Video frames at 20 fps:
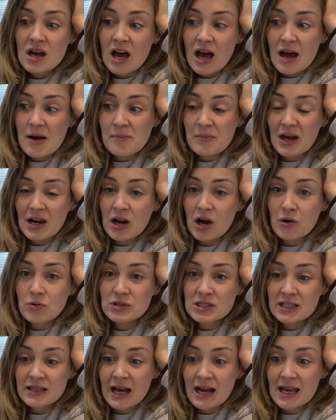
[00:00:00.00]
and
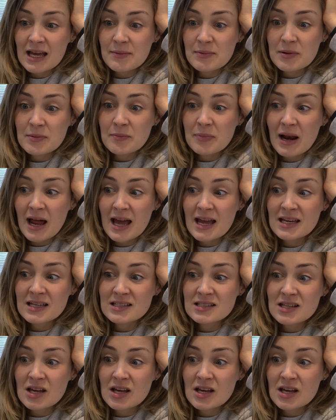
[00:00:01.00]
holding that hip in place.